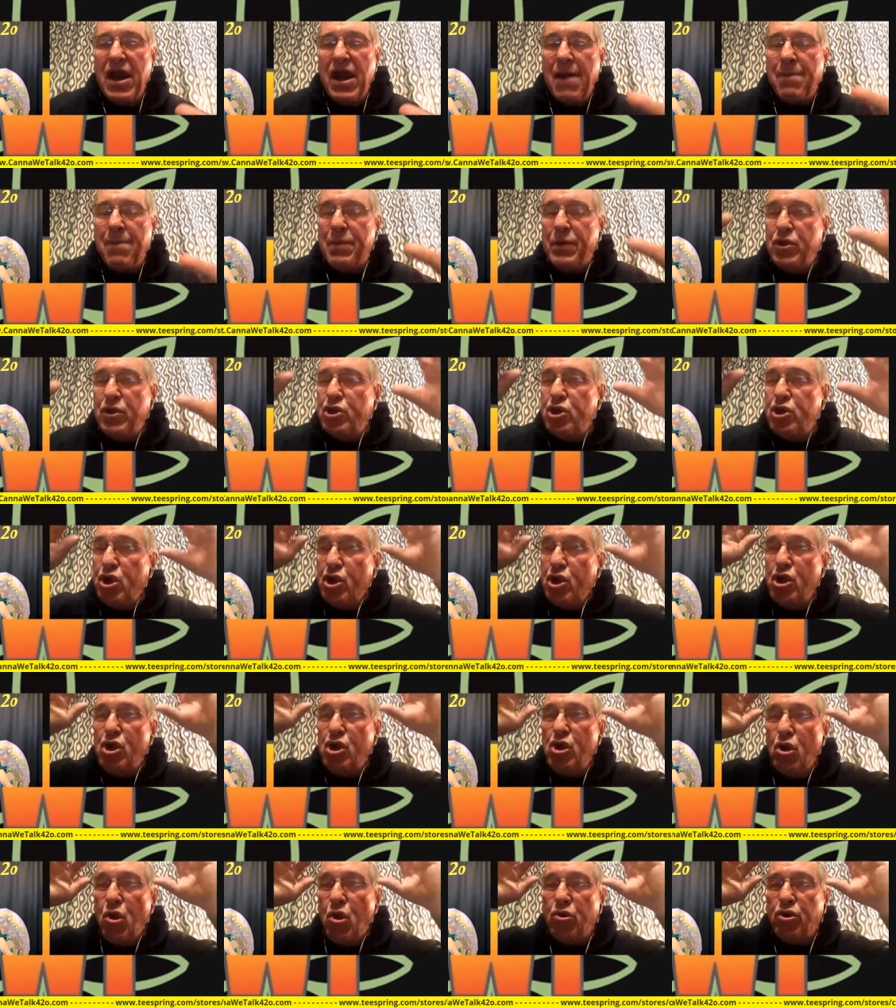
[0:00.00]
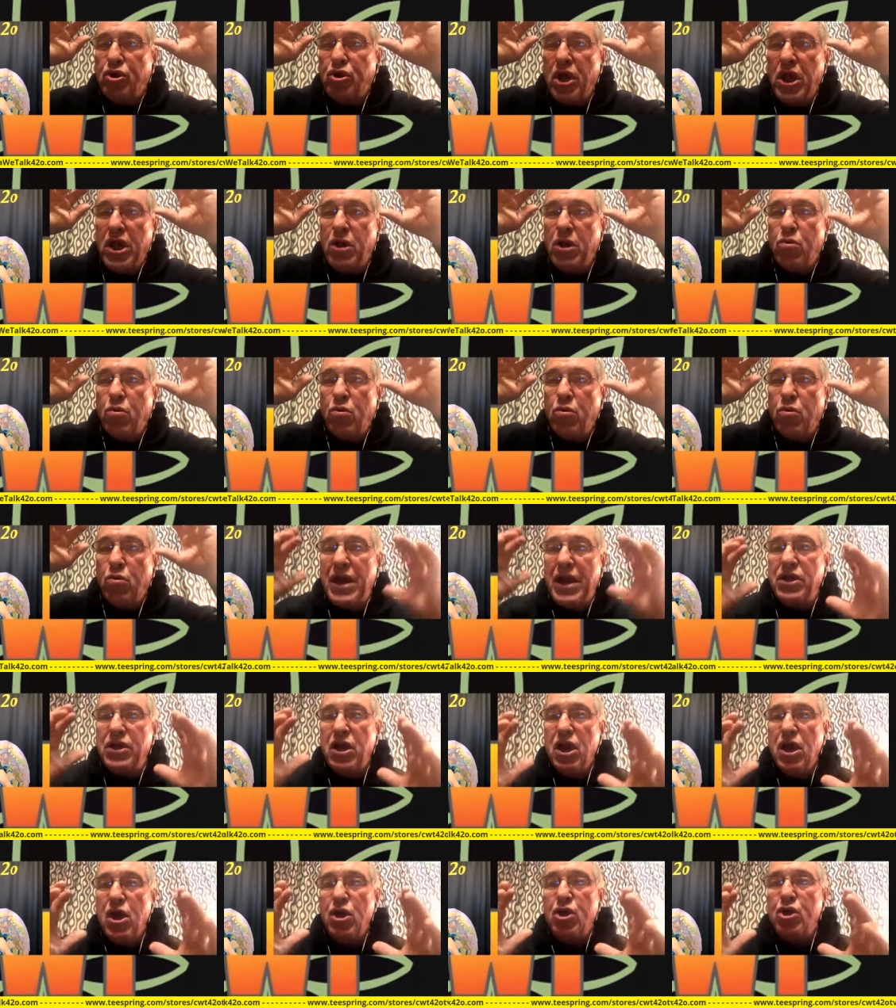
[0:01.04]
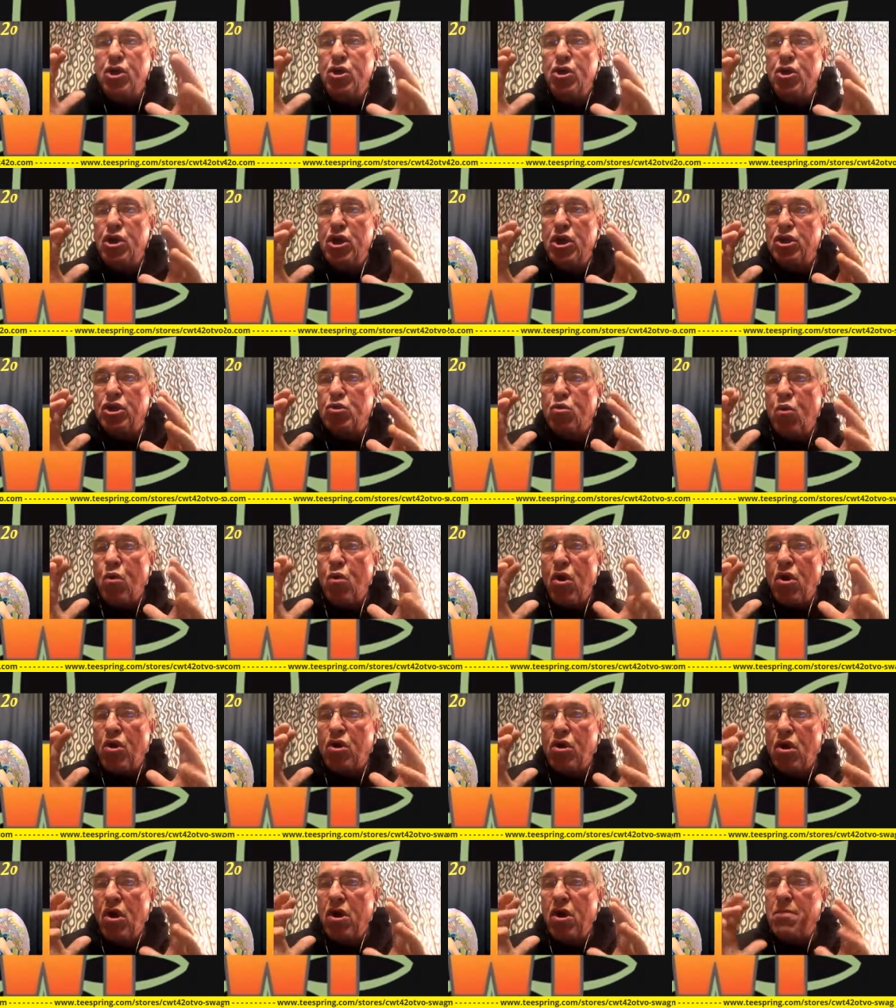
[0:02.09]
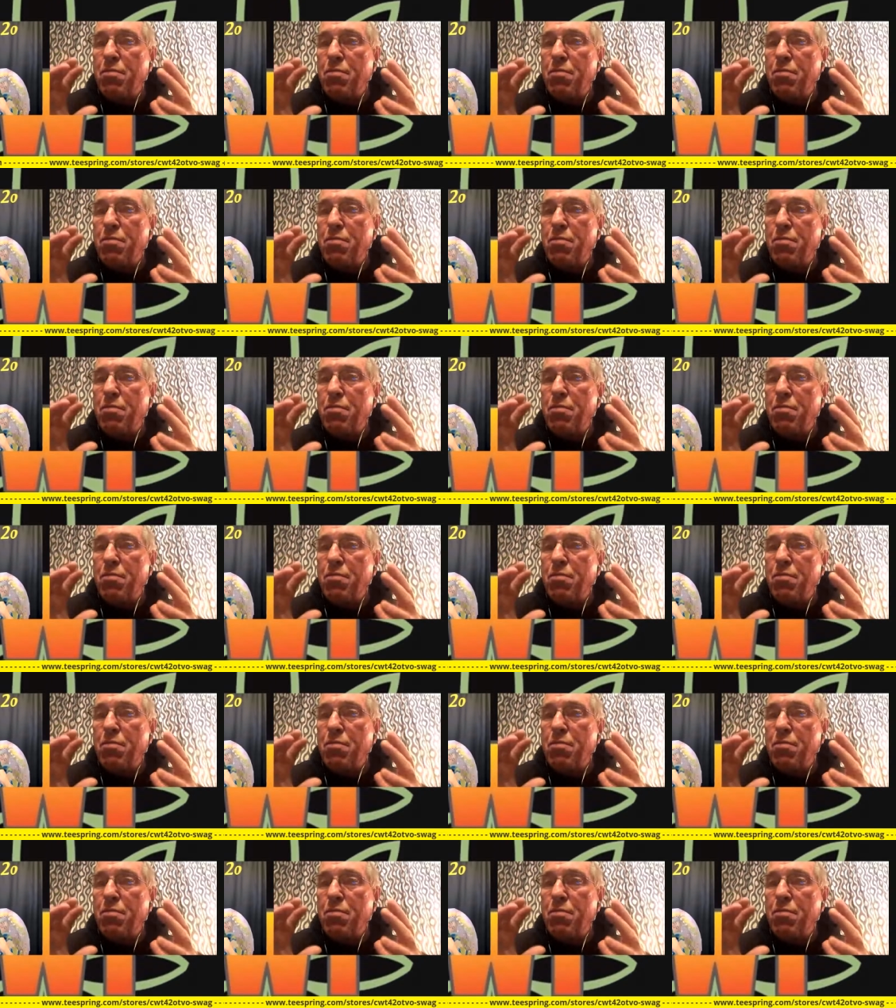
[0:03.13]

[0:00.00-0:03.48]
And when that happens, you don't think right. You just work on